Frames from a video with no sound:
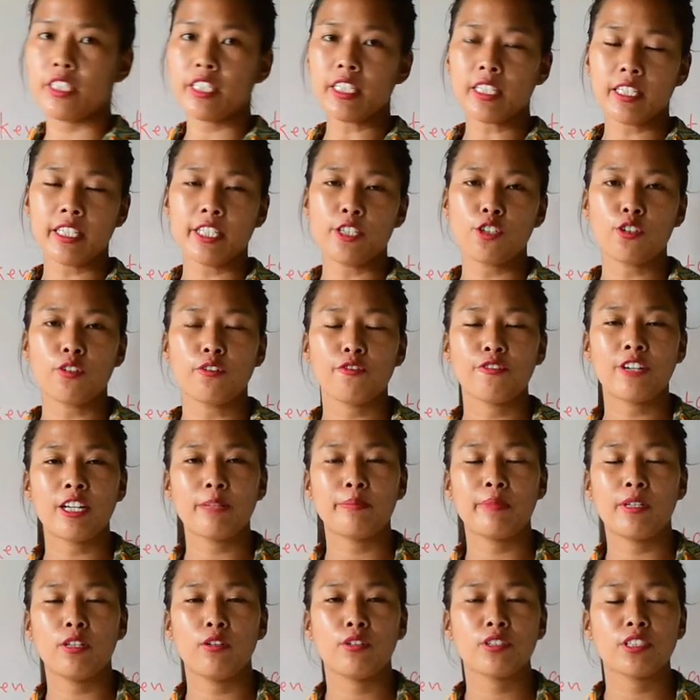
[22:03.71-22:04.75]
thick layer of fat
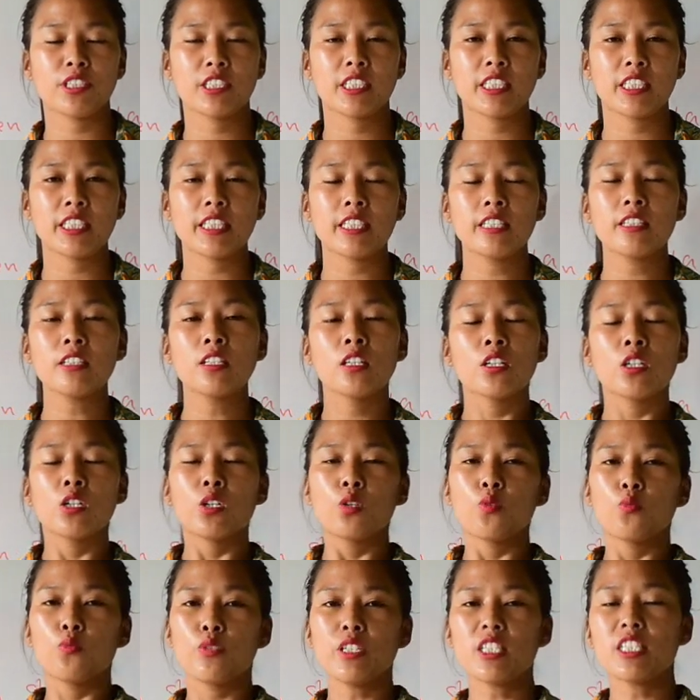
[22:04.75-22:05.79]
below the skin,
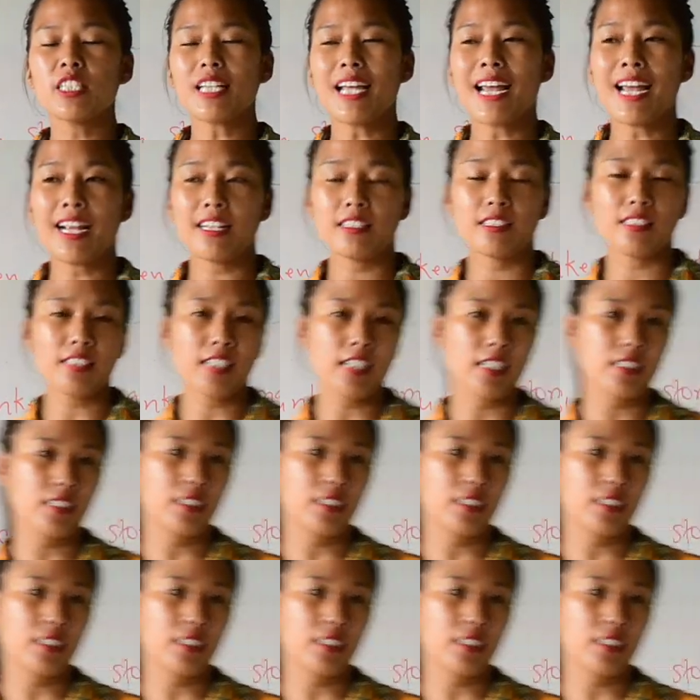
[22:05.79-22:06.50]
which acts as